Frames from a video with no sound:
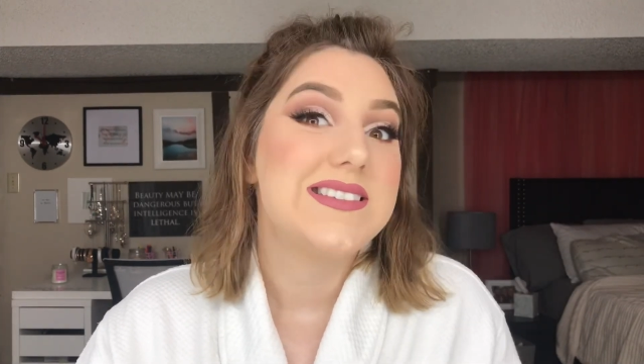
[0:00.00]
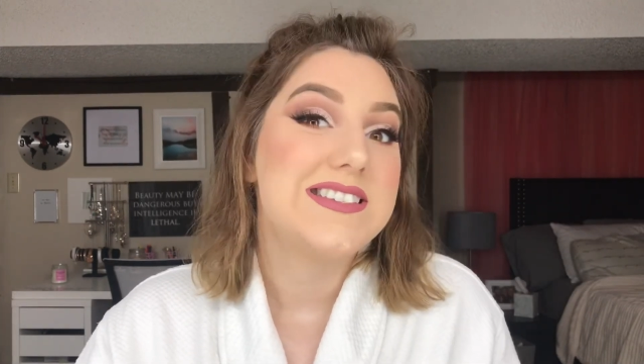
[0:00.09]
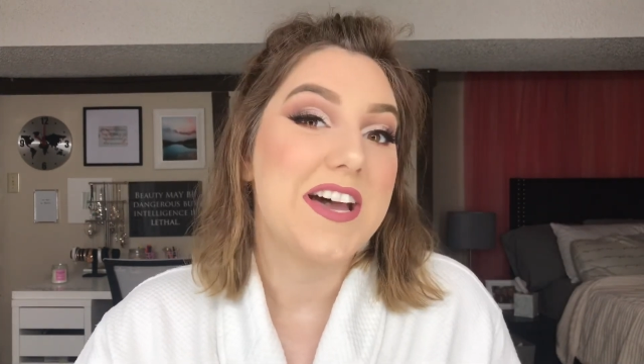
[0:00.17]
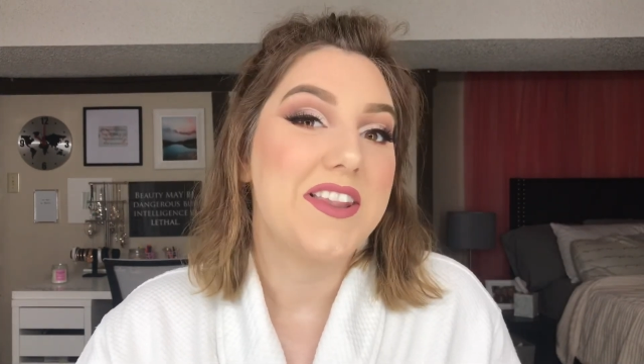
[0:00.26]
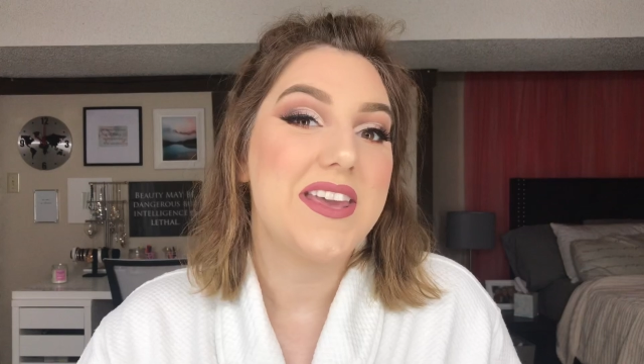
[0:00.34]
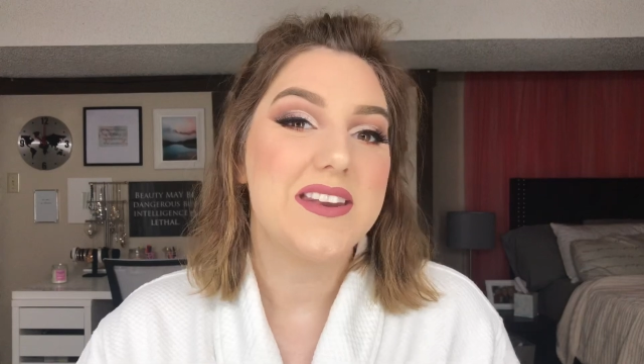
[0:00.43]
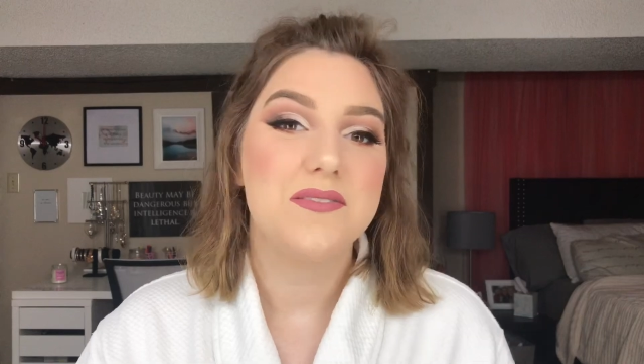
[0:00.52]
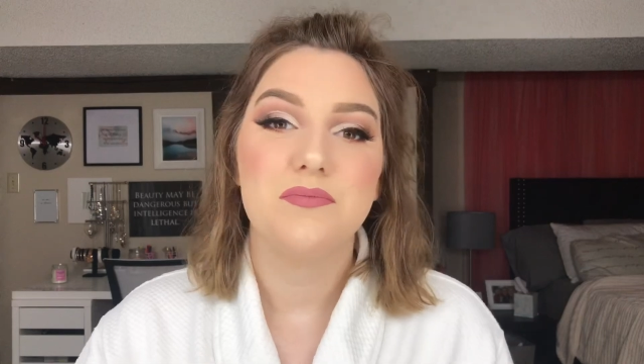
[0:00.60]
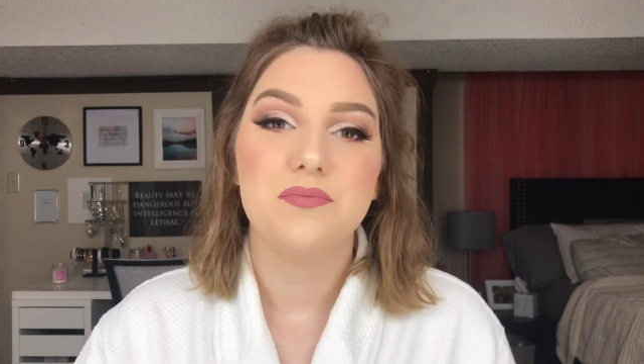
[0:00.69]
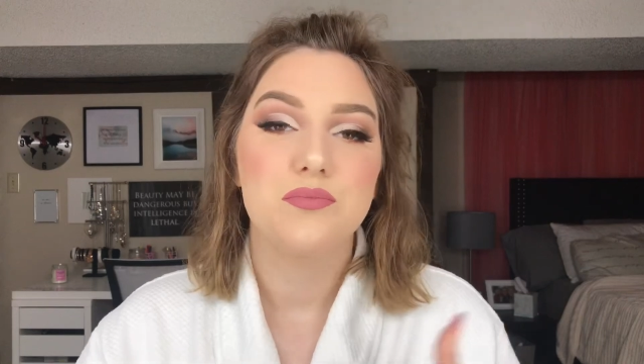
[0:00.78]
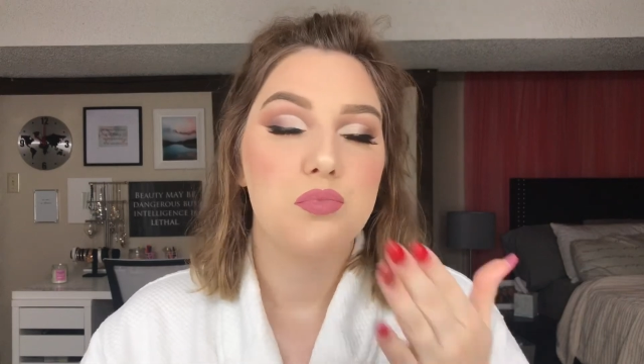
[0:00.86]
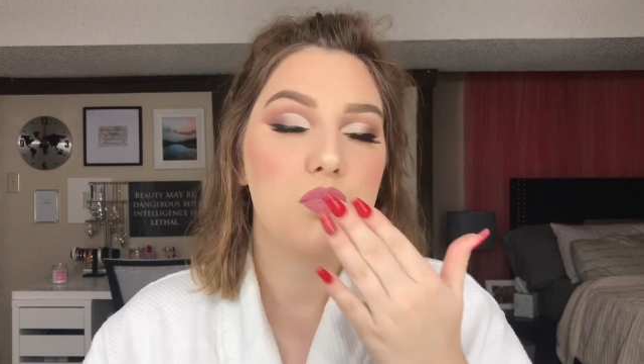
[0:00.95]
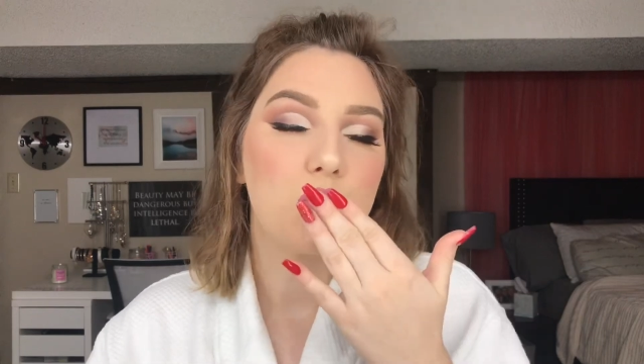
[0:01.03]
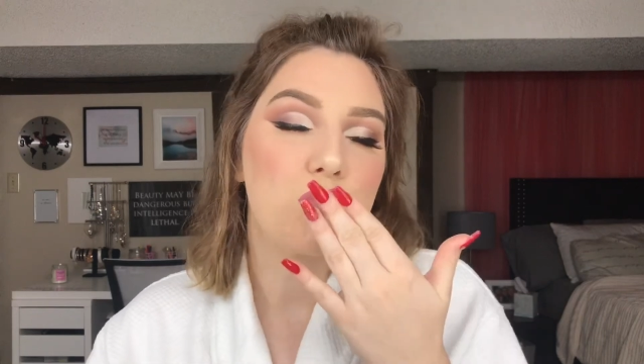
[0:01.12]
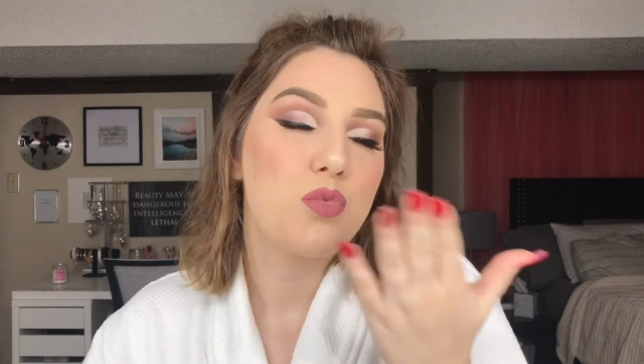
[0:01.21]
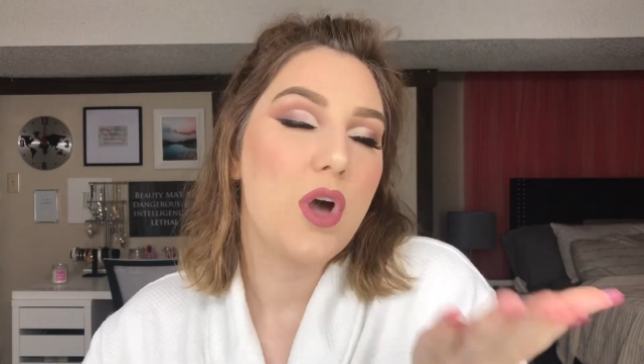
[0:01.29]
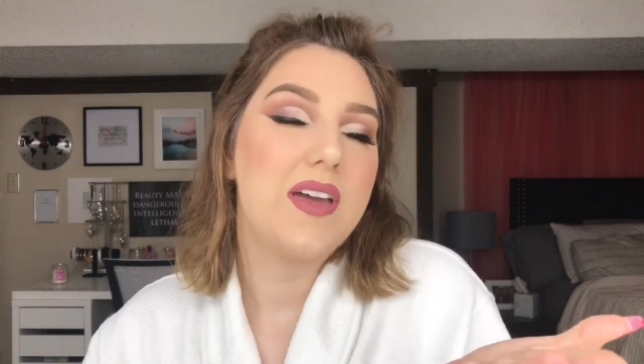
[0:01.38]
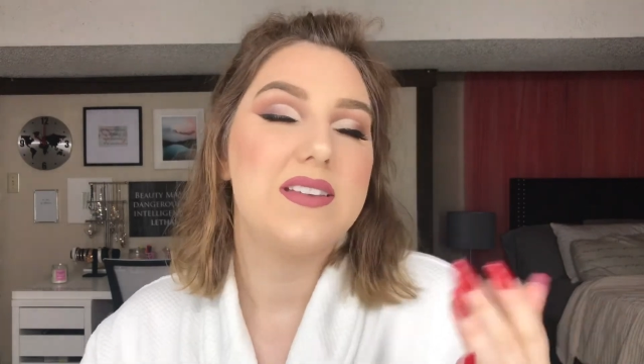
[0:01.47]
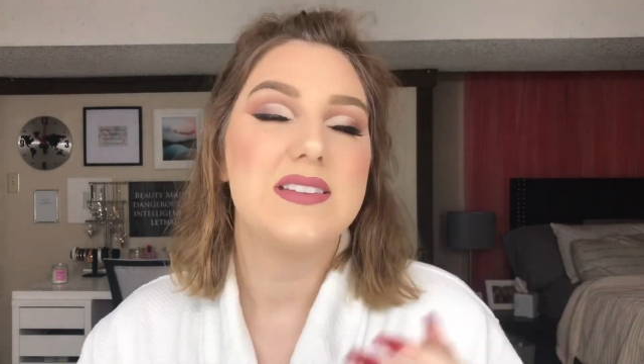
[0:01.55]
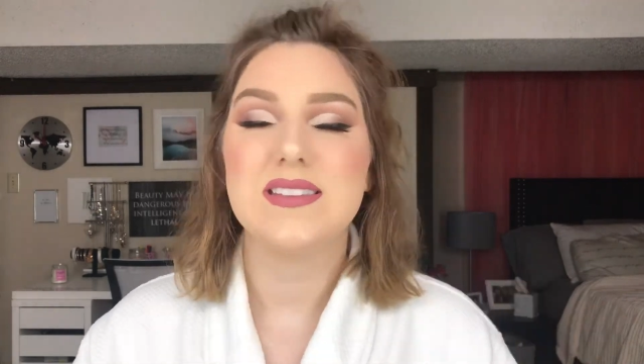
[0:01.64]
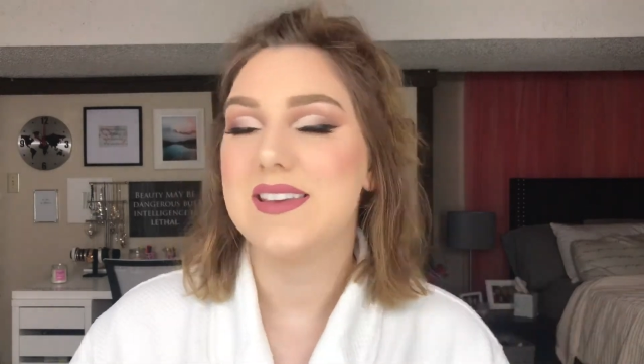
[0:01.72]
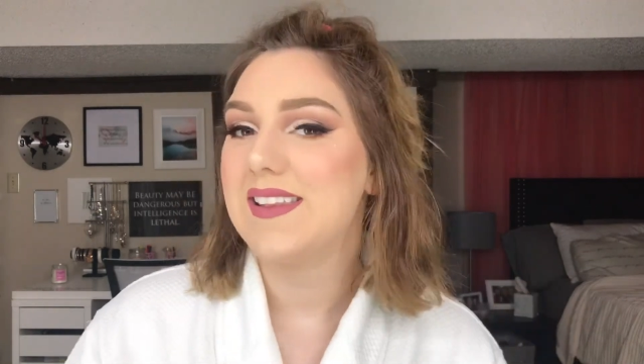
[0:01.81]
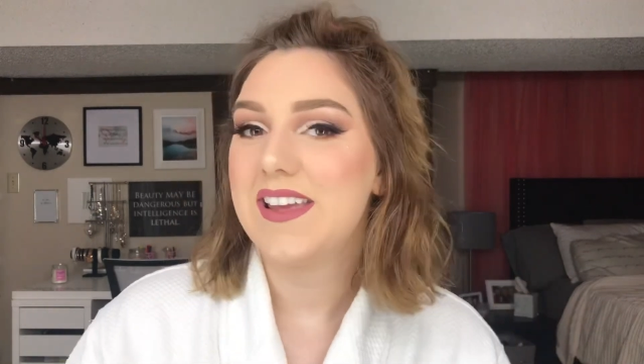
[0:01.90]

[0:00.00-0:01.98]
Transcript: till then, see you